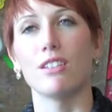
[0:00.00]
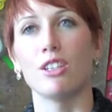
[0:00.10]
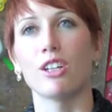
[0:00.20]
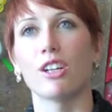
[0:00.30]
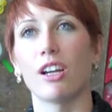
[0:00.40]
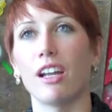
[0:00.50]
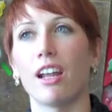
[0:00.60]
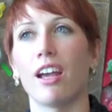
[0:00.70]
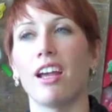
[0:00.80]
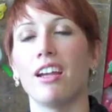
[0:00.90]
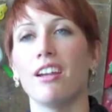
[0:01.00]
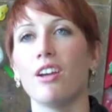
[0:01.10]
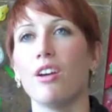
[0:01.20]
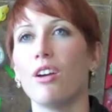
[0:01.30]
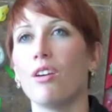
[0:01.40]
year, and I
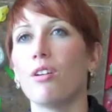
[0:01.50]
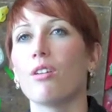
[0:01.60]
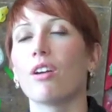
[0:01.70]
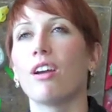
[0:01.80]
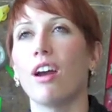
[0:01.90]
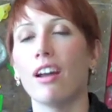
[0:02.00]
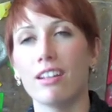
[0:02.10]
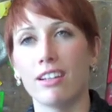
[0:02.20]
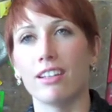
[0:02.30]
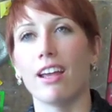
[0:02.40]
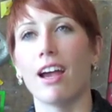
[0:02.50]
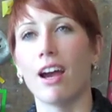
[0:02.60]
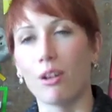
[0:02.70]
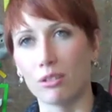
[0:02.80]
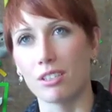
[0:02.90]
gutted it
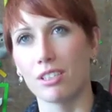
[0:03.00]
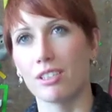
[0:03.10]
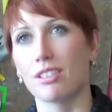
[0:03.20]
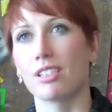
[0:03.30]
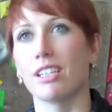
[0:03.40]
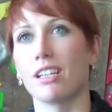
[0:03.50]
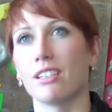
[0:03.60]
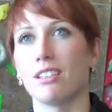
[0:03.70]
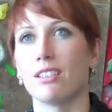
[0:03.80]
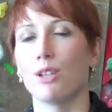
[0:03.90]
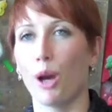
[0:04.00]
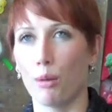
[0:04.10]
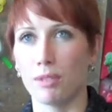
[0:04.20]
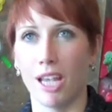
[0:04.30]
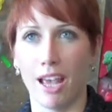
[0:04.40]
out to get into the
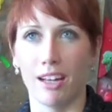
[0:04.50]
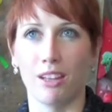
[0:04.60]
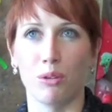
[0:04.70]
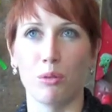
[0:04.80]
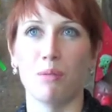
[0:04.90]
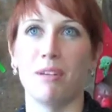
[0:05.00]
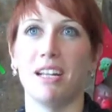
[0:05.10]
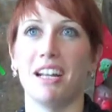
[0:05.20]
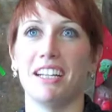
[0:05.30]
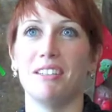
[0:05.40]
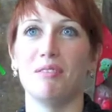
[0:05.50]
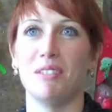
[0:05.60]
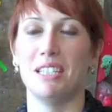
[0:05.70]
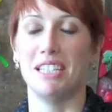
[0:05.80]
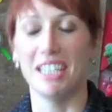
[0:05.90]
top 10 in the women, and I
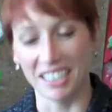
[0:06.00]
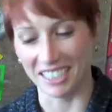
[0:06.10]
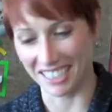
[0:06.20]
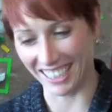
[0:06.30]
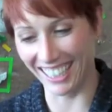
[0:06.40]
didn't.